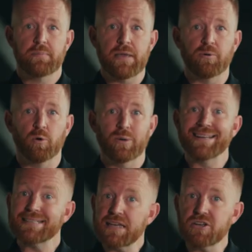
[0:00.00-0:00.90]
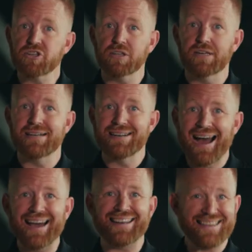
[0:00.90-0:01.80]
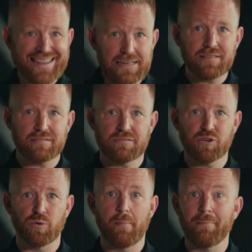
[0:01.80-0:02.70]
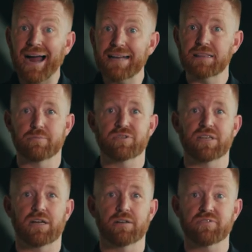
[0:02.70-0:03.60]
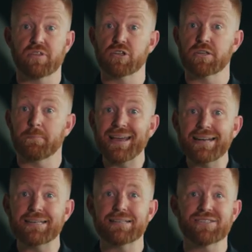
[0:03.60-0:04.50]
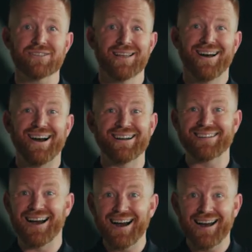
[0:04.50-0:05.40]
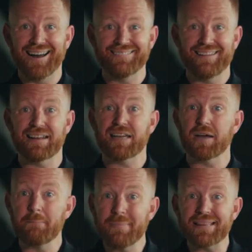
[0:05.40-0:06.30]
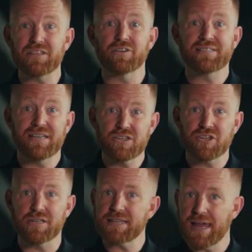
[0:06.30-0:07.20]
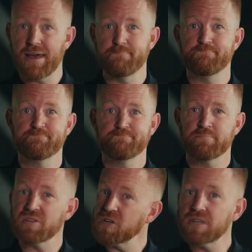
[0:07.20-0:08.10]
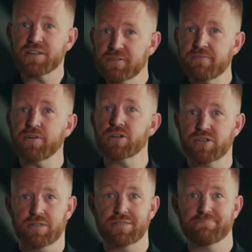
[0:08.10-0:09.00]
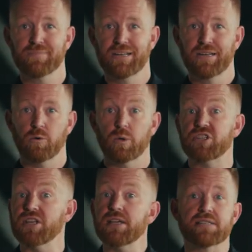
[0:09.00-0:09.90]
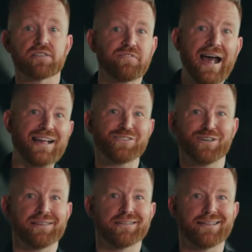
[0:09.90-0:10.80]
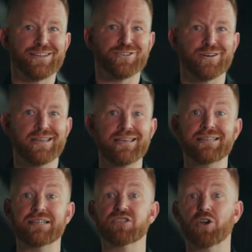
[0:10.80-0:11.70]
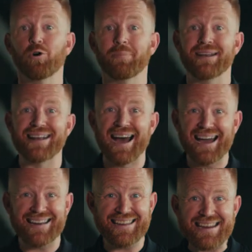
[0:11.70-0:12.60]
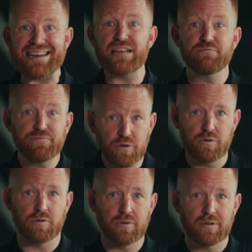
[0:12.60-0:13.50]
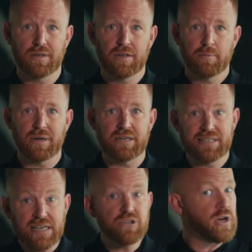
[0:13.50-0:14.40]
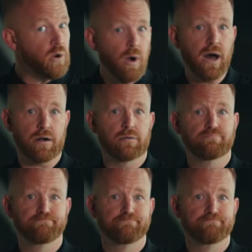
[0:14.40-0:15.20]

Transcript: People would intentionally not eat to remind themselves of their dependence on God and commit their attention to Him. But there are different versions. When Jesus fasted in the desert, he did so by not eating food, but he did drink water.